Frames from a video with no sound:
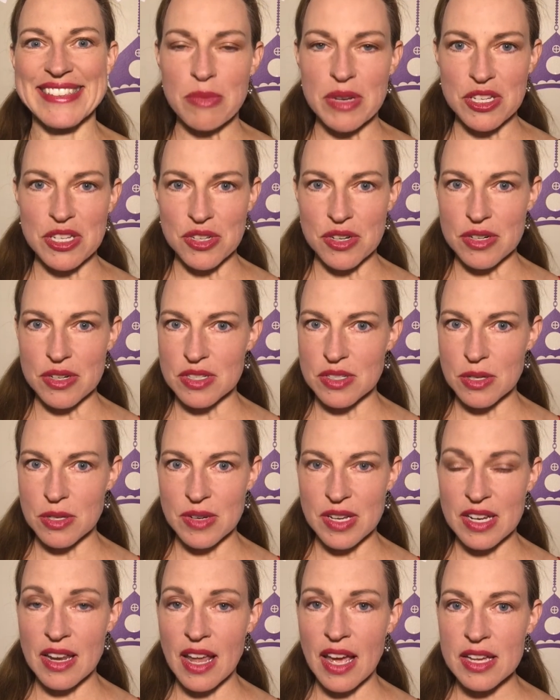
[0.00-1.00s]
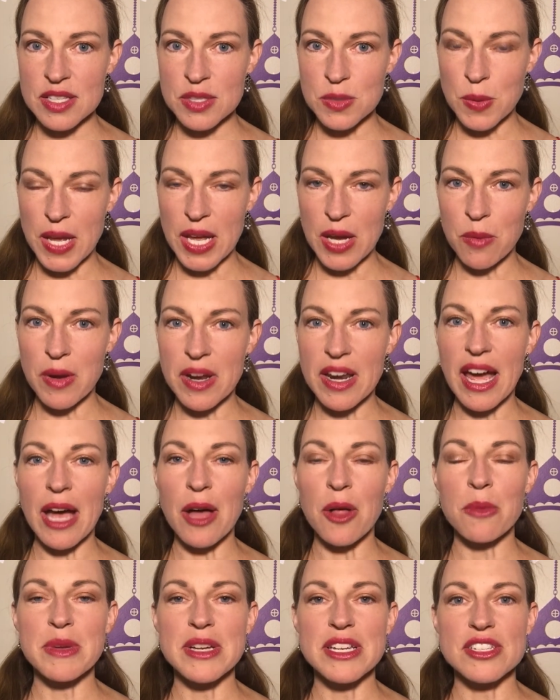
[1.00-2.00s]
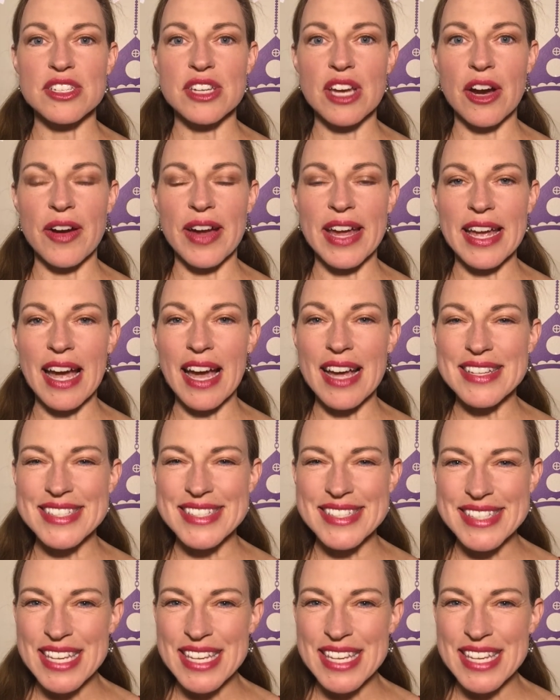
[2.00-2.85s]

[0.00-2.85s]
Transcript: Be sure to tune in next week when I will be sharing a